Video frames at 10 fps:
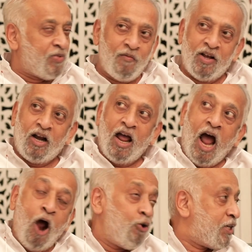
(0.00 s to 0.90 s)
They were
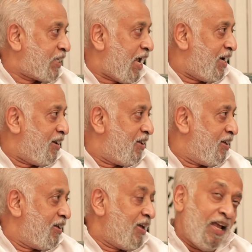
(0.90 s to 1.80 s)
outside,
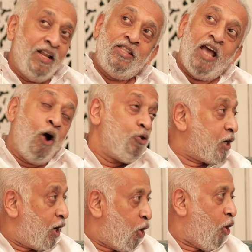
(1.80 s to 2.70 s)
in the
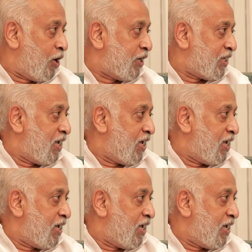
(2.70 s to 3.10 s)
outer lawns,